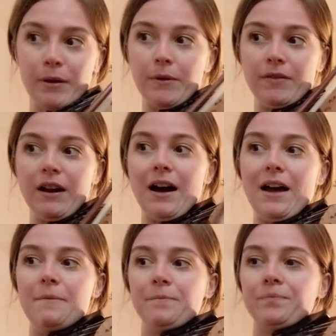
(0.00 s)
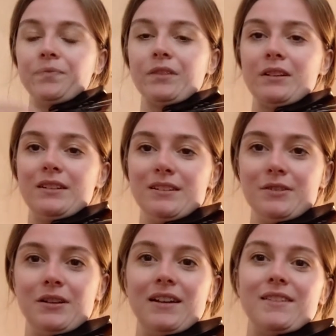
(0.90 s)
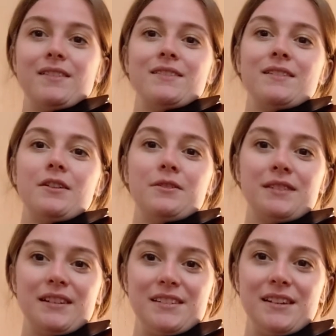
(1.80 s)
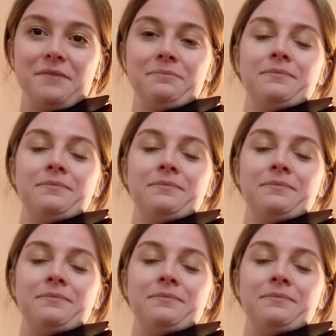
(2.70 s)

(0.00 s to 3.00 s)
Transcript: But we've got, let's do it nice and slow, 60.